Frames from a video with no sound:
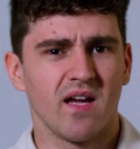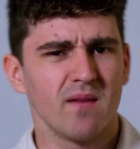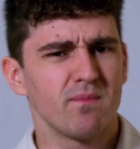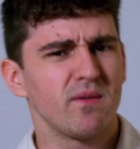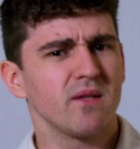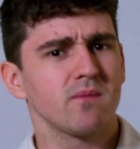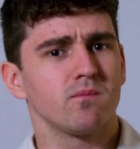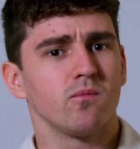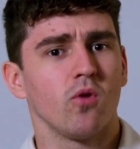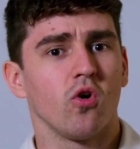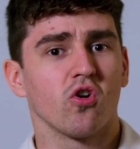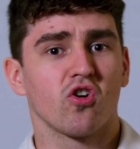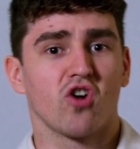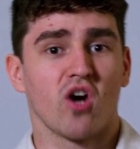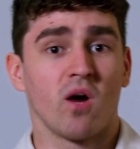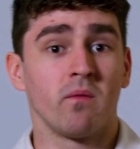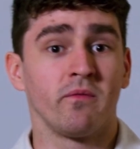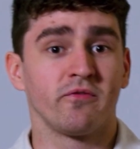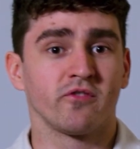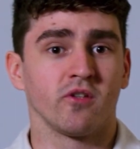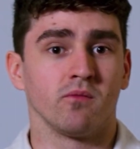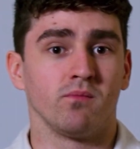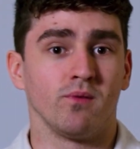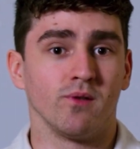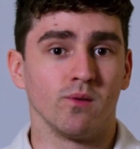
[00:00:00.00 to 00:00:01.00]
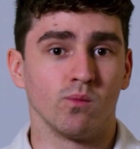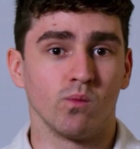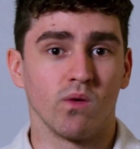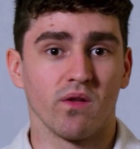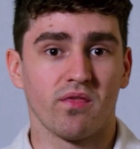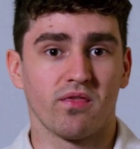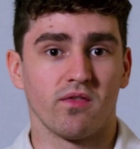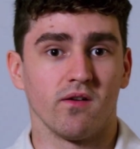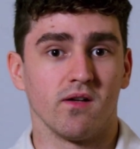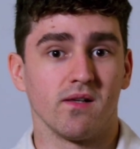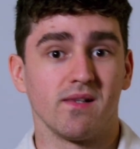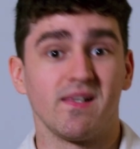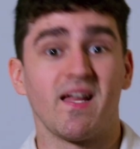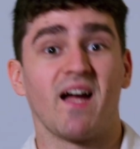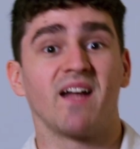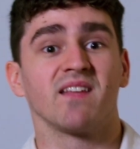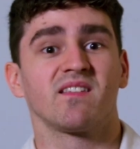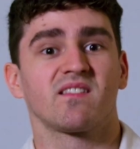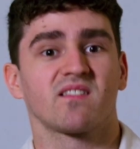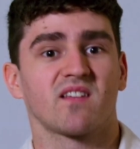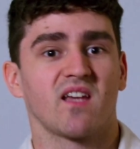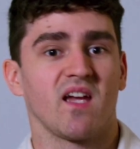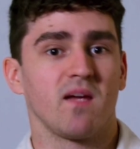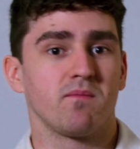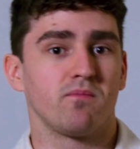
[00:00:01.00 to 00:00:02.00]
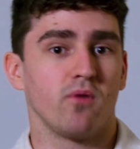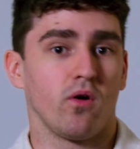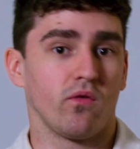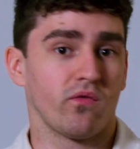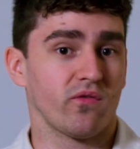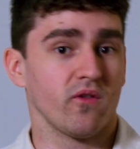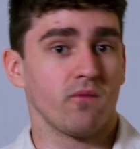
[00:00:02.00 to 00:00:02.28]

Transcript: a bit more comfortable with the landscape of